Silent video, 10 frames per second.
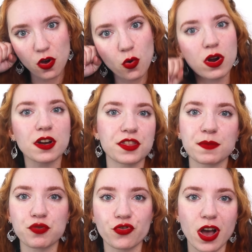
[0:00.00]
Or
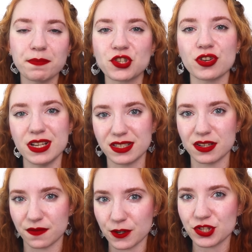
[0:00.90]
the prompter
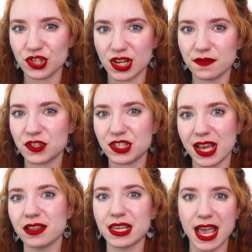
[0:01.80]
isn't versed enough to
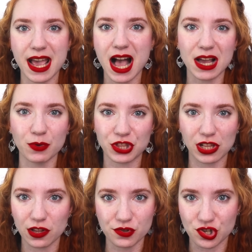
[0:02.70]
tell the AI what the
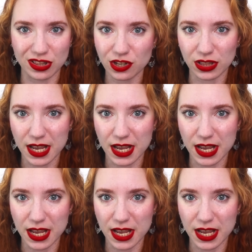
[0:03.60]
clothes should look